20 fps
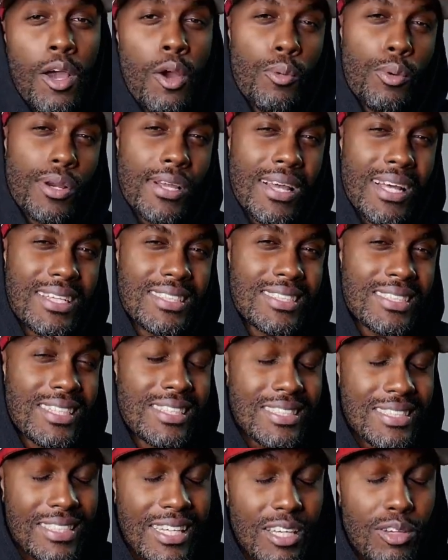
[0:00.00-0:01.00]
We're con-
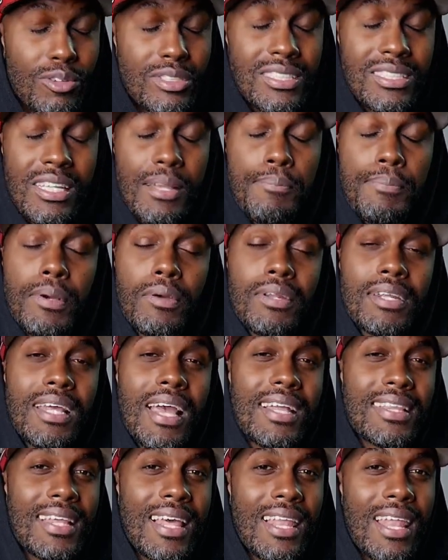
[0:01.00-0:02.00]
continuously building
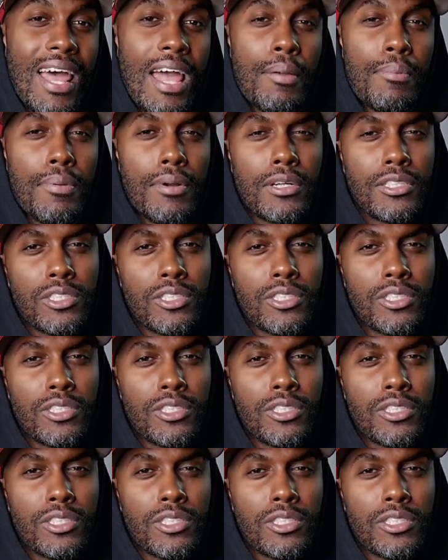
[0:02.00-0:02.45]
out that library.